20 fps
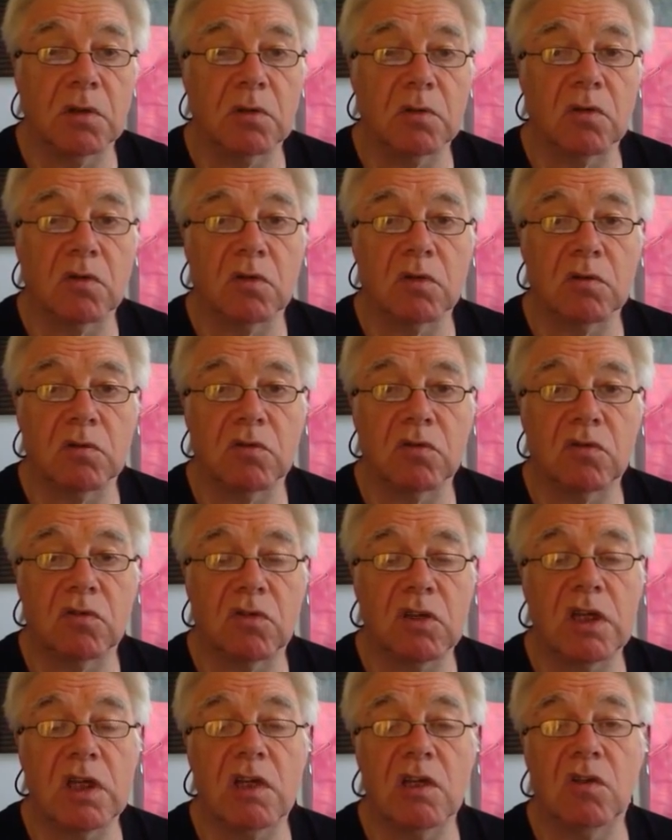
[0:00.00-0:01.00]
sort of
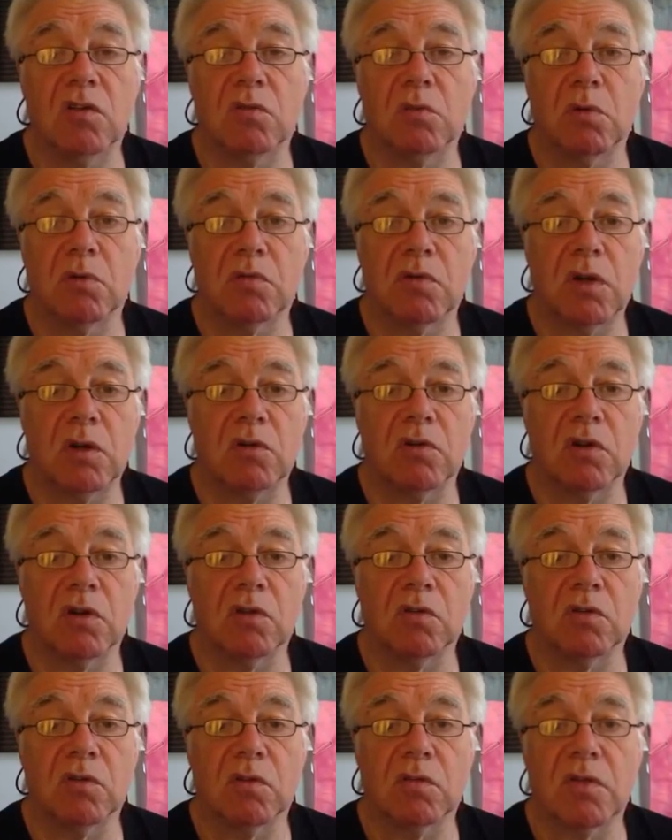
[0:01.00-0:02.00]
teased with
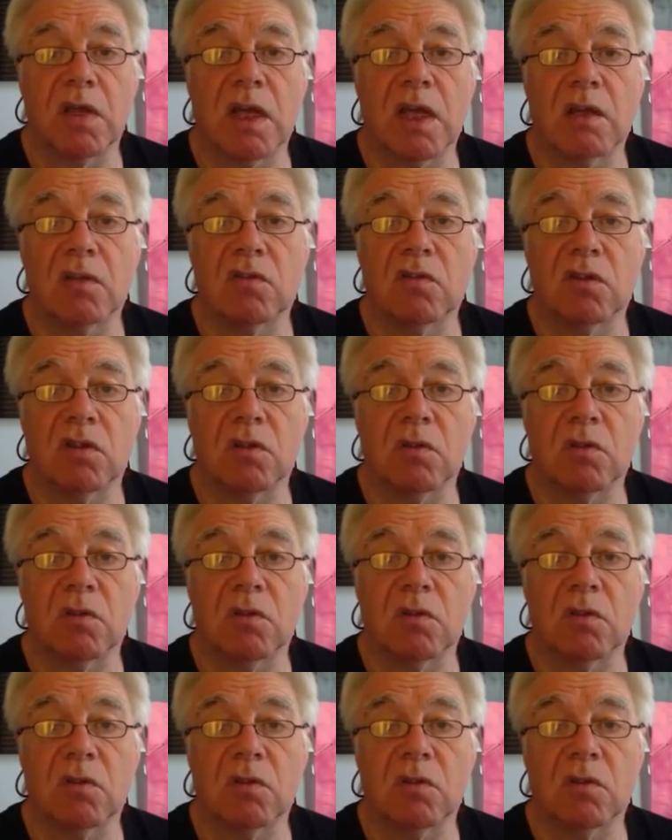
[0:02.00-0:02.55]
photos of that